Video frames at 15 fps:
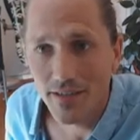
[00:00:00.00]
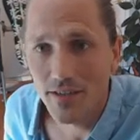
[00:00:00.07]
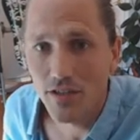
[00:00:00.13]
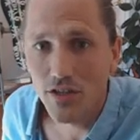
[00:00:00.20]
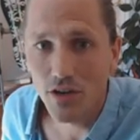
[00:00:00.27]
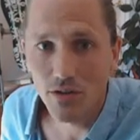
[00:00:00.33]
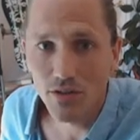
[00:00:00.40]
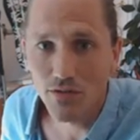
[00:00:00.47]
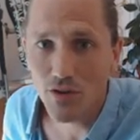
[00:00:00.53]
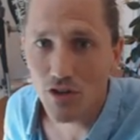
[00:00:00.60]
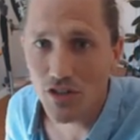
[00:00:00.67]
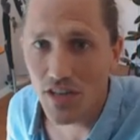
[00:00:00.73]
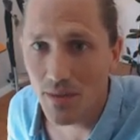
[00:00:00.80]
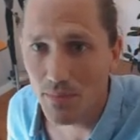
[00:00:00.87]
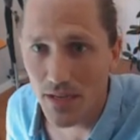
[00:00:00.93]
So the
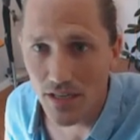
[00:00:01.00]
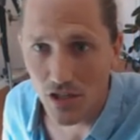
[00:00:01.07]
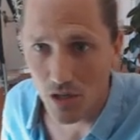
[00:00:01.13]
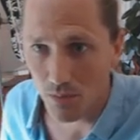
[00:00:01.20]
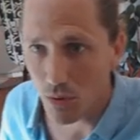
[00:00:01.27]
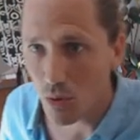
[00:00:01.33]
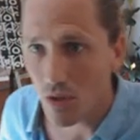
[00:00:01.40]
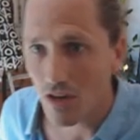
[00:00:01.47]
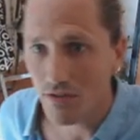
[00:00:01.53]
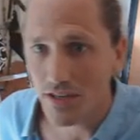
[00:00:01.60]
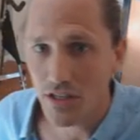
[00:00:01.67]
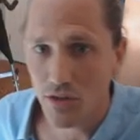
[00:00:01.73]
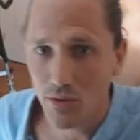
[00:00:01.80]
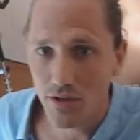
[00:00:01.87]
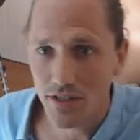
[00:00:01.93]
first step is to pool our
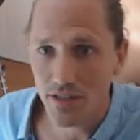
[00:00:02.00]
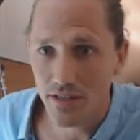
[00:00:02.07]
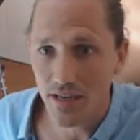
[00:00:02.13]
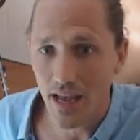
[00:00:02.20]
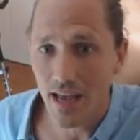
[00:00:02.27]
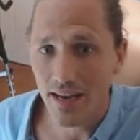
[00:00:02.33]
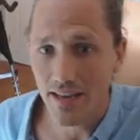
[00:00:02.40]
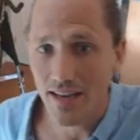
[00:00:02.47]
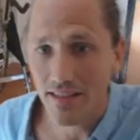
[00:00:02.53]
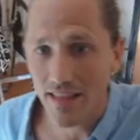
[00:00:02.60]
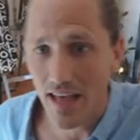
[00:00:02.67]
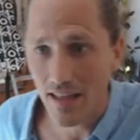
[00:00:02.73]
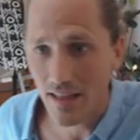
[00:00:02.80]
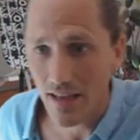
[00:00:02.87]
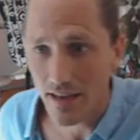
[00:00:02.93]
resources and get
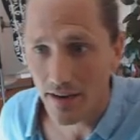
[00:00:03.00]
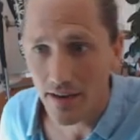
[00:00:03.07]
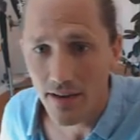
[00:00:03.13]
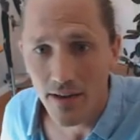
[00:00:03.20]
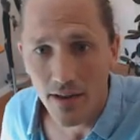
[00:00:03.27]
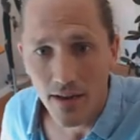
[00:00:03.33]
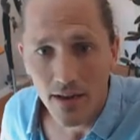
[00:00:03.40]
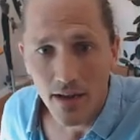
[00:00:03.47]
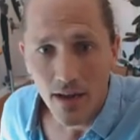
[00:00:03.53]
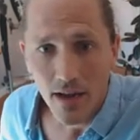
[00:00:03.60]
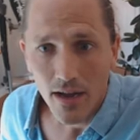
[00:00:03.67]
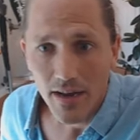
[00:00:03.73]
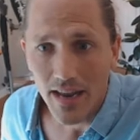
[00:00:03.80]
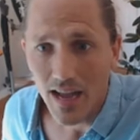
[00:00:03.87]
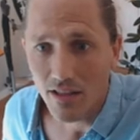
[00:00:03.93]
that land.
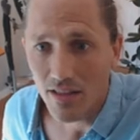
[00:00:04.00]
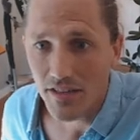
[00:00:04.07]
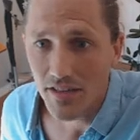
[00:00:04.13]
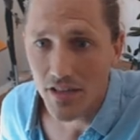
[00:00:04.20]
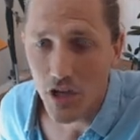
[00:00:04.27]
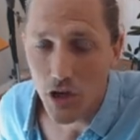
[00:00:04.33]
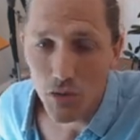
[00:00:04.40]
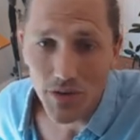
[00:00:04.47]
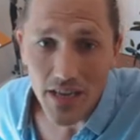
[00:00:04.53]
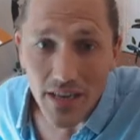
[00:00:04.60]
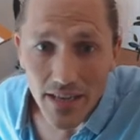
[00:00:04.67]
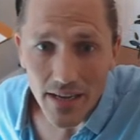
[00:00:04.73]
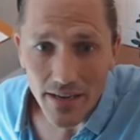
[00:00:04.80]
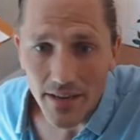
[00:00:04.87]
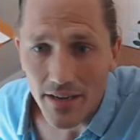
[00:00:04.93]
Now, let's say you did
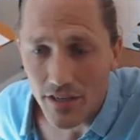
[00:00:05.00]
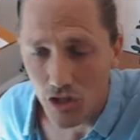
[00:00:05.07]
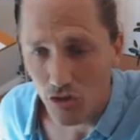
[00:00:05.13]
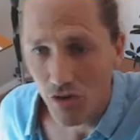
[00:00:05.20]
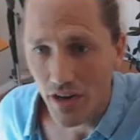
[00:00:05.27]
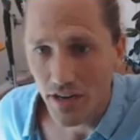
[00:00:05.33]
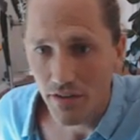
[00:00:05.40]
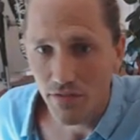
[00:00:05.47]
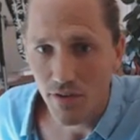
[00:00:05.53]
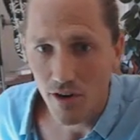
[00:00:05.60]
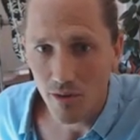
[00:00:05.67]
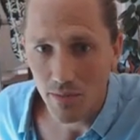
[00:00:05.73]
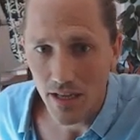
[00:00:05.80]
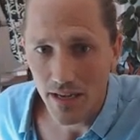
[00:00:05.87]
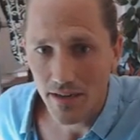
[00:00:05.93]
get degraded
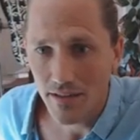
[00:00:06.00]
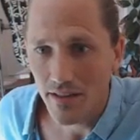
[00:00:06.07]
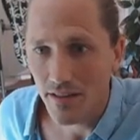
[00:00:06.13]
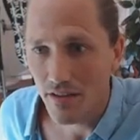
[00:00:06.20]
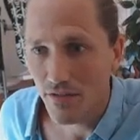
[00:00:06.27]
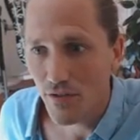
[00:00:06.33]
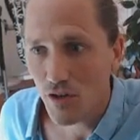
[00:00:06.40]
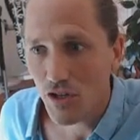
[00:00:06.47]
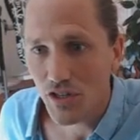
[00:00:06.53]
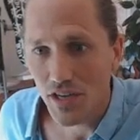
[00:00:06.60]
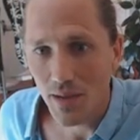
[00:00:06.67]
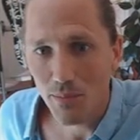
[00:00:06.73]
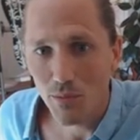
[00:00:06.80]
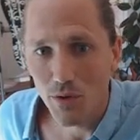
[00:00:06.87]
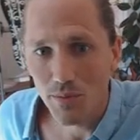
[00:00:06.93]
farmland. Then the first
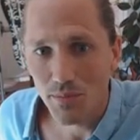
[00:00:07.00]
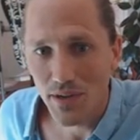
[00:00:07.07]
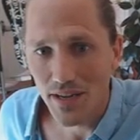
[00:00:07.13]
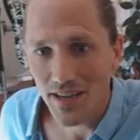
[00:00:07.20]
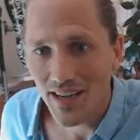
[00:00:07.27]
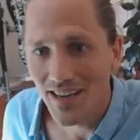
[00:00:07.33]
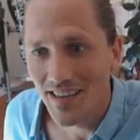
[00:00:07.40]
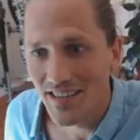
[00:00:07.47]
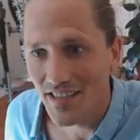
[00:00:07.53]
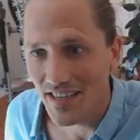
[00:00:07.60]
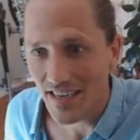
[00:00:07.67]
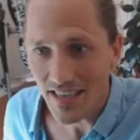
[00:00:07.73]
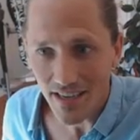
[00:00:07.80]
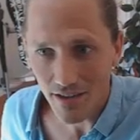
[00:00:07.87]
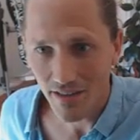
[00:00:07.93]
step would be to
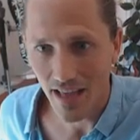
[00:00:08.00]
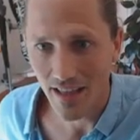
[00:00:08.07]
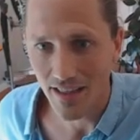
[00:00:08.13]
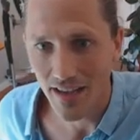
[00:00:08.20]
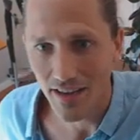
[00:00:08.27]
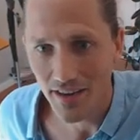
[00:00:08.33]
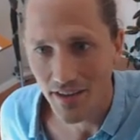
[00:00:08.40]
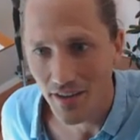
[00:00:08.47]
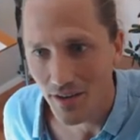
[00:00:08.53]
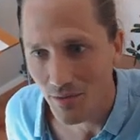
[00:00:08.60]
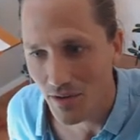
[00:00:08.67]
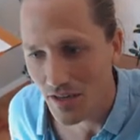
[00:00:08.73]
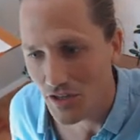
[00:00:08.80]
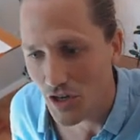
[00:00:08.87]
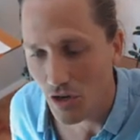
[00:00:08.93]
heal that land. You don't
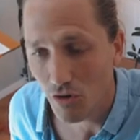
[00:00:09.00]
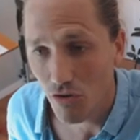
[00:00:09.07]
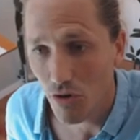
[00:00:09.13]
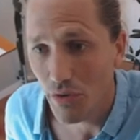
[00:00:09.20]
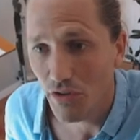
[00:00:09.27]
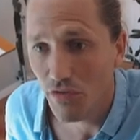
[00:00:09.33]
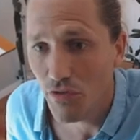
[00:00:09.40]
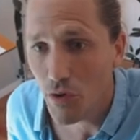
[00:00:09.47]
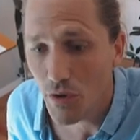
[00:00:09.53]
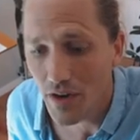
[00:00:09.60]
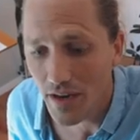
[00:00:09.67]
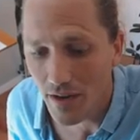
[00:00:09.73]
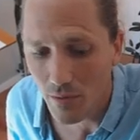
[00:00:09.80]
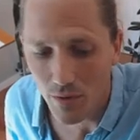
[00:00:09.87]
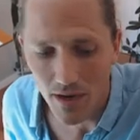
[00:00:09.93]
want to start growing food
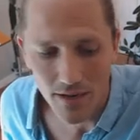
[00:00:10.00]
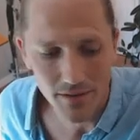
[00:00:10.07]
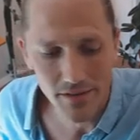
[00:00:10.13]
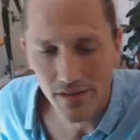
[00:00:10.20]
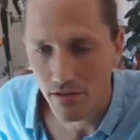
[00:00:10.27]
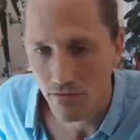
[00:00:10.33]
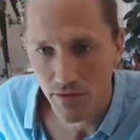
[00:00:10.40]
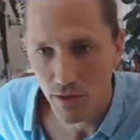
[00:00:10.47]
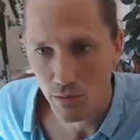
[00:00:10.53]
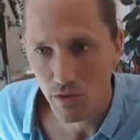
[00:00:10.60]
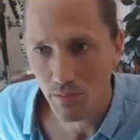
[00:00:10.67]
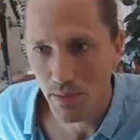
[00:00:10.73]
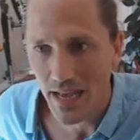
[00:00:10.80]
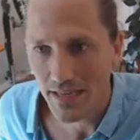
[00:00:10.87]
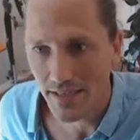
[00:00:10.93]
in it while it's still filled
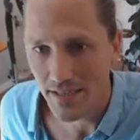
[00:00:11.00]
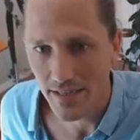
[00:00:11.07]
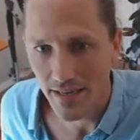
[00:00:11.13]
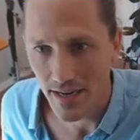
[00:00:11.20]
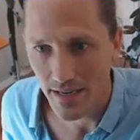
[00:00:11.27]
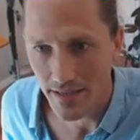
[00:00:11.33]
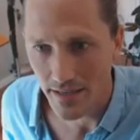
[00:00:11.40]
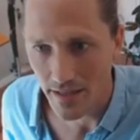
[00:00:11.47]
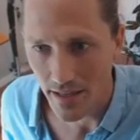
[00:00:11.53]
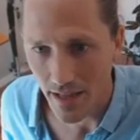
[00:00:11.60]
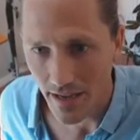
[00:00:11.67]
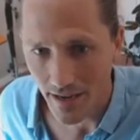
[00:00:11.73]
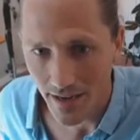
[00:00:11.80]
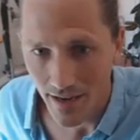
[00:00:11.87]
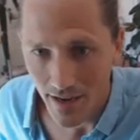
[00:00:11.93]
with pesticides and the
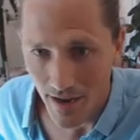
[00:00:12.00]
like.